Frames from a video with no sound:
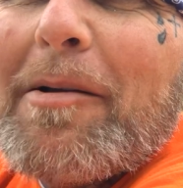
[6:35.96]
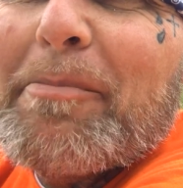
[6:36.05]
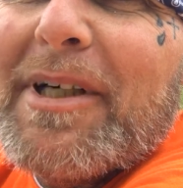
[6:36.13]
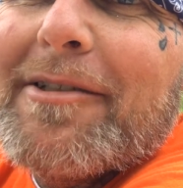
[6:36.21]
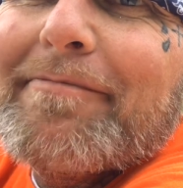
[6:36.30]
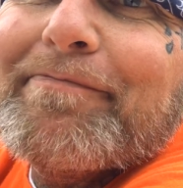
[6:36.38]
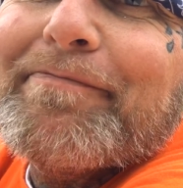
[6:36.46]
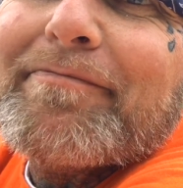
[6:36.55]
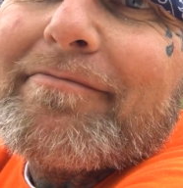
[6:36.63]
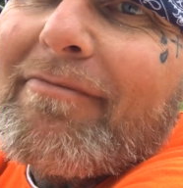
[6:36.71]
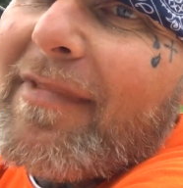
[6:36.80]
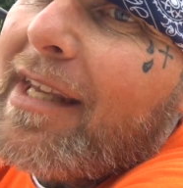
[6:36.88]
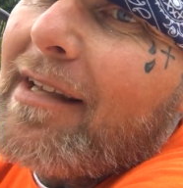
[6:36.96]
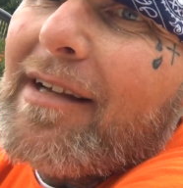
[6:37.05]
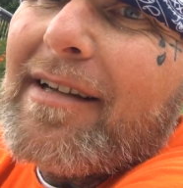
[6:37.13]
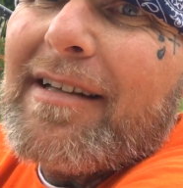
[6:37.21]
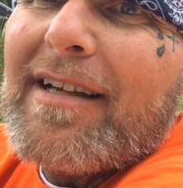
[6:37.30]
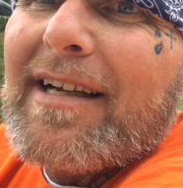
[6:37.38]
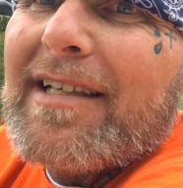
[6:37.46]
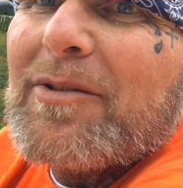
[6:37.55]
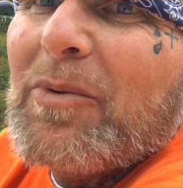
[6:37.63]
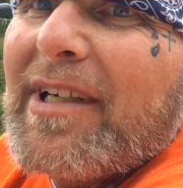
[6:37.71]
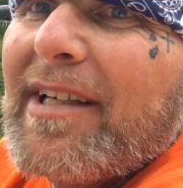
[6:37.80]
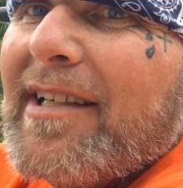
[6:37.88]
But that's
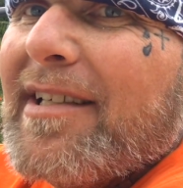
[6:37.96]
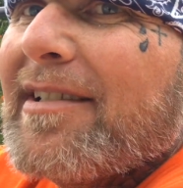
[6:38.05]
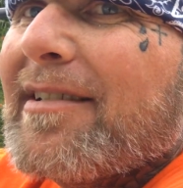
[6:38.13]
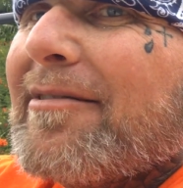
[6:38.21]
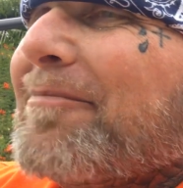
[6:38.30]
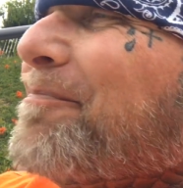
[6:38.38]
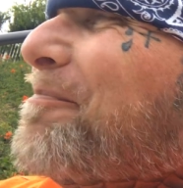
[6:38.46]
what it is.